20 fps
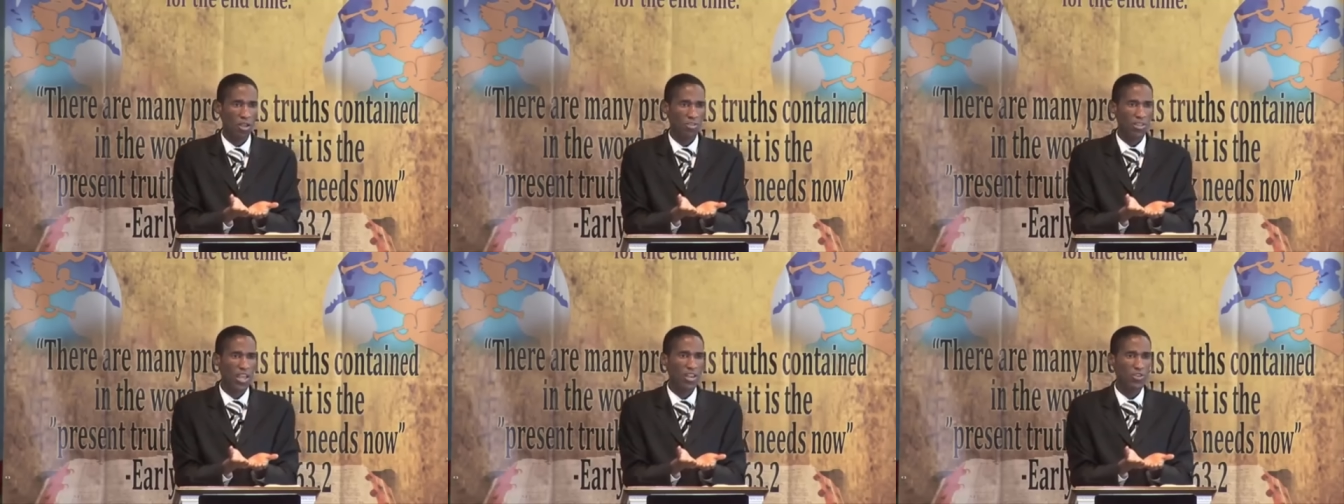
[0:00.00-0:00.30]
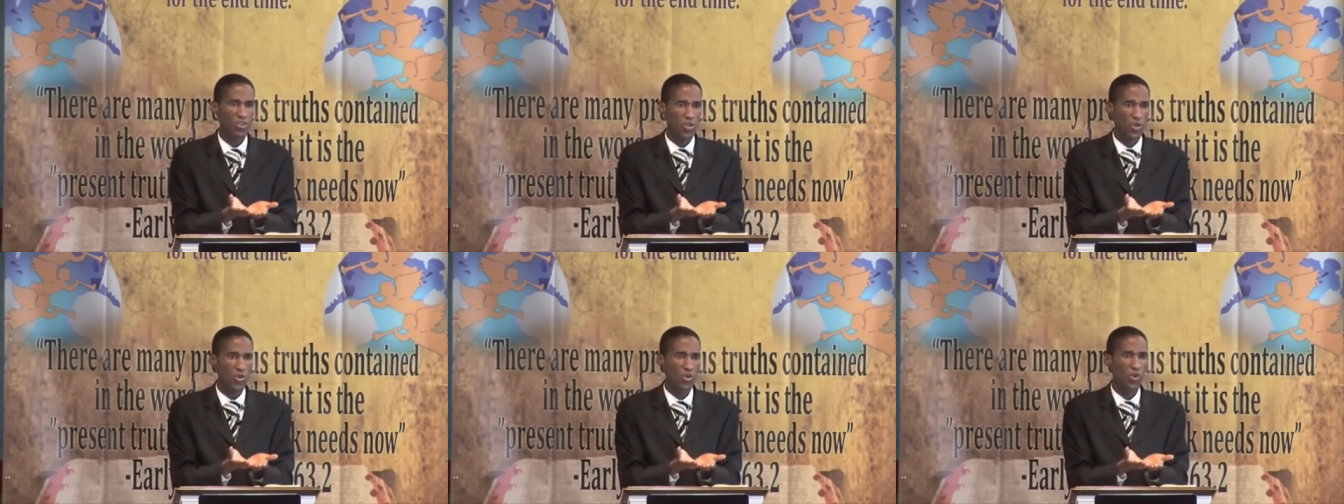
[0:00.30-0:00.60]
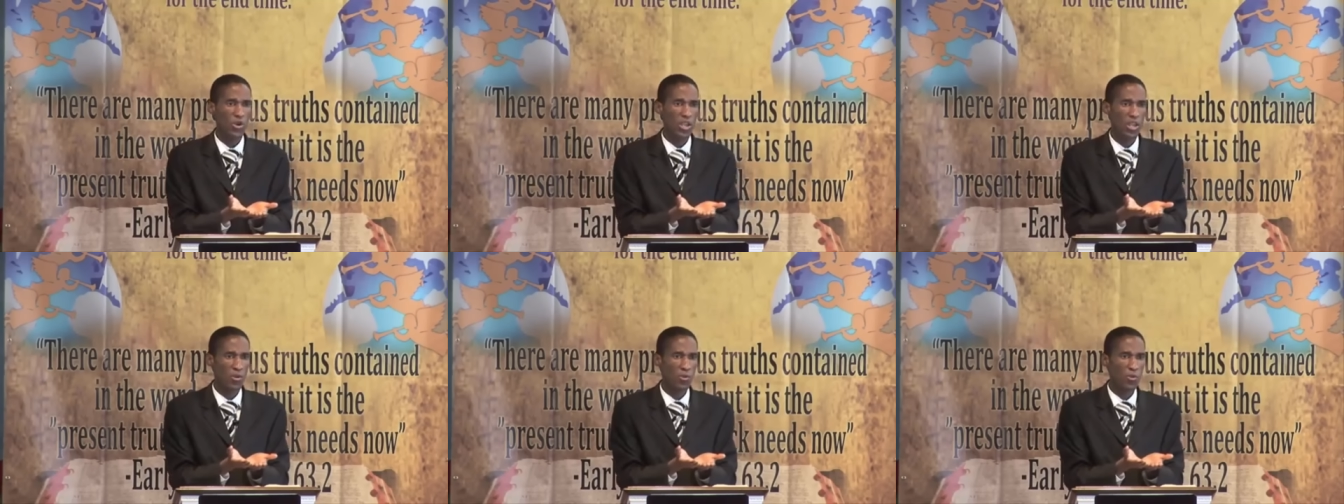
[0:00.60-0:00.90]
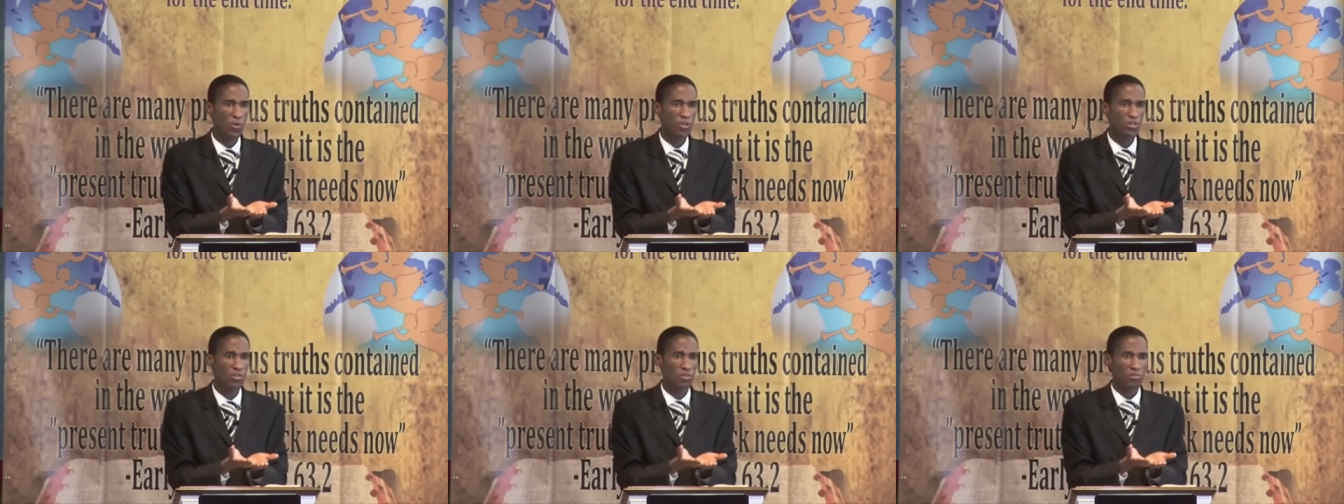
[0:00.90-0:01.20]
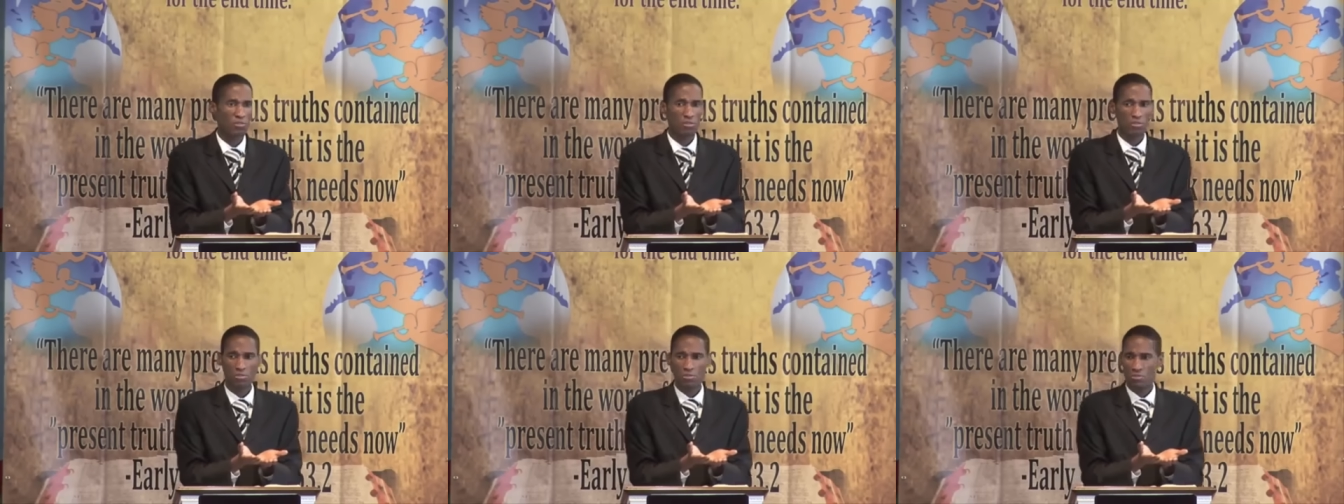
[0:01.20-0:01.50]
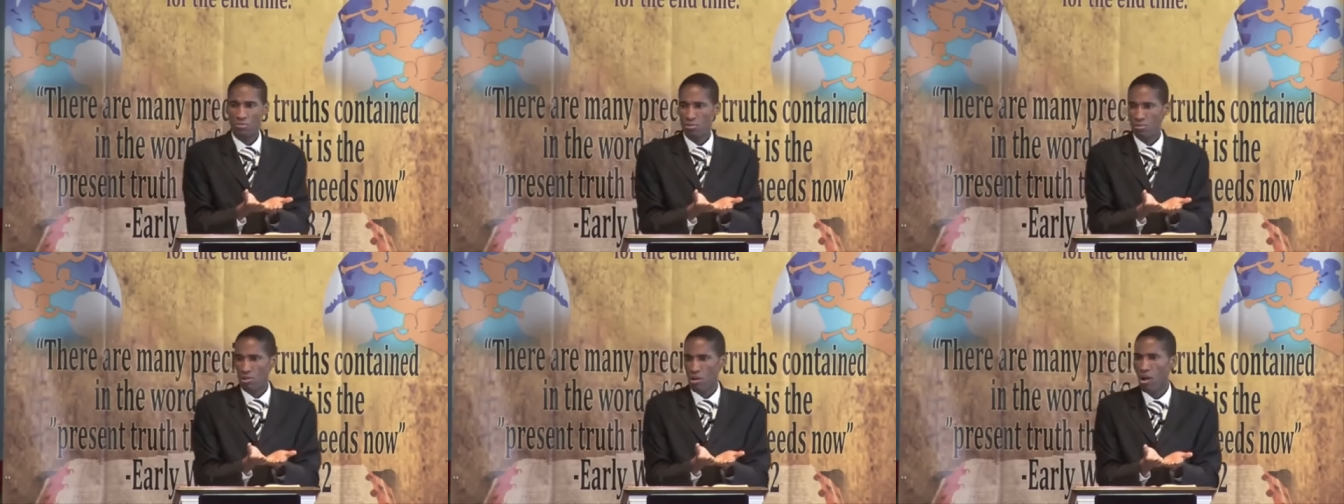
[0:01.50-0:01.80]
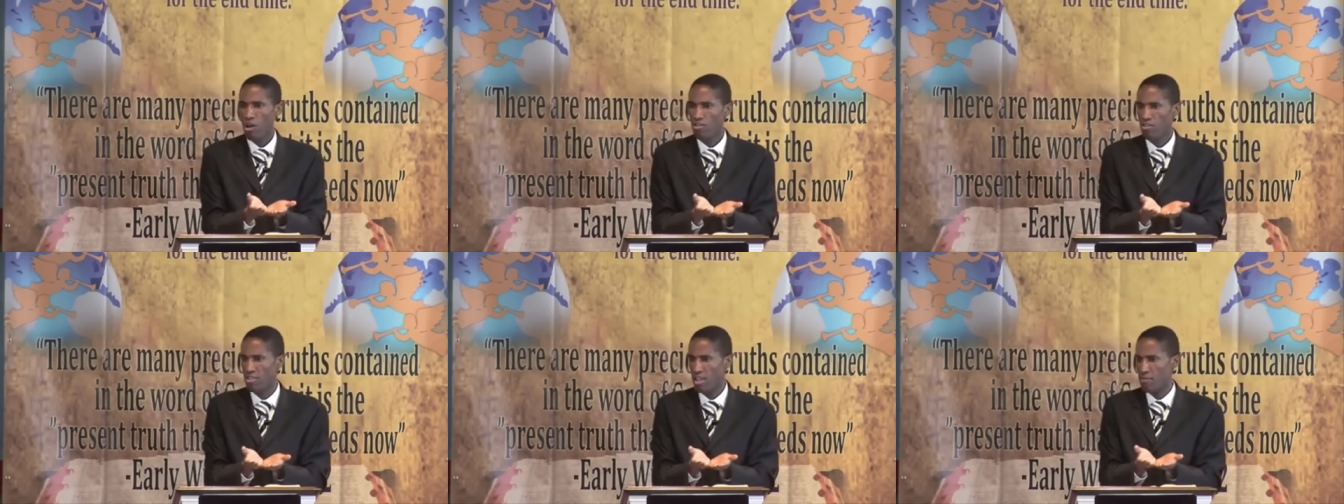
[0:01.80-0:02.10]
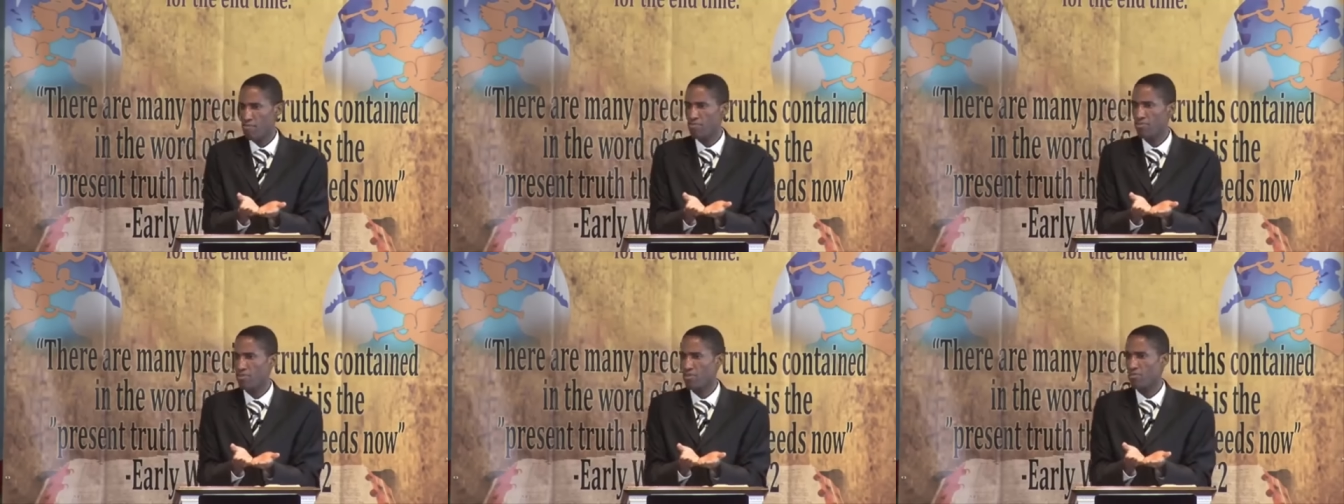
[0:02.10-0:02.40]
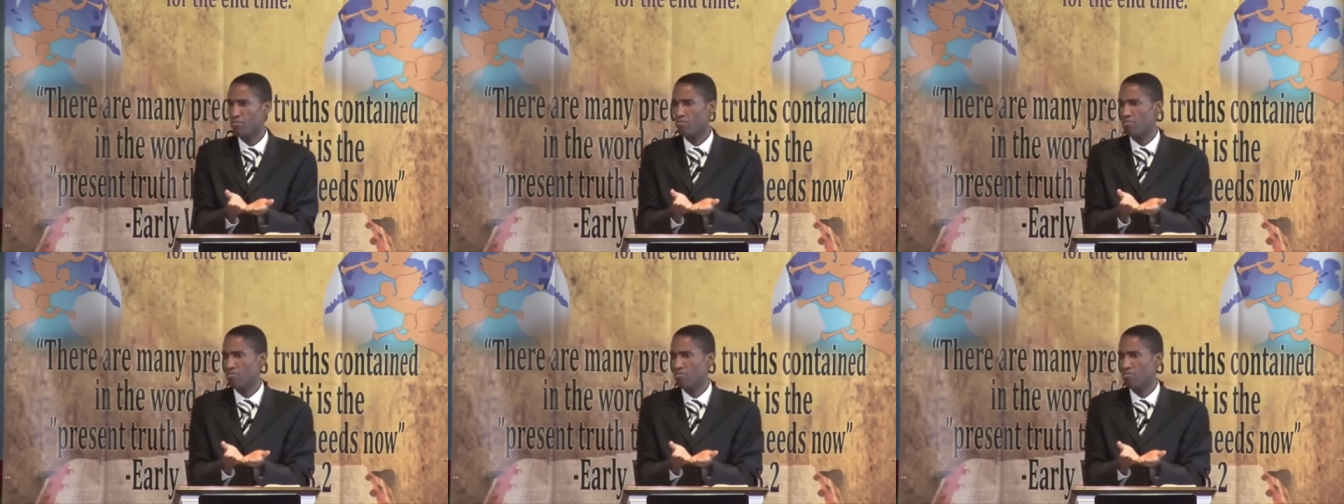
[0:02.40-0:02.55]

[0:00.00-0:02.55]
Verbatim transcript: They knew it would cause them,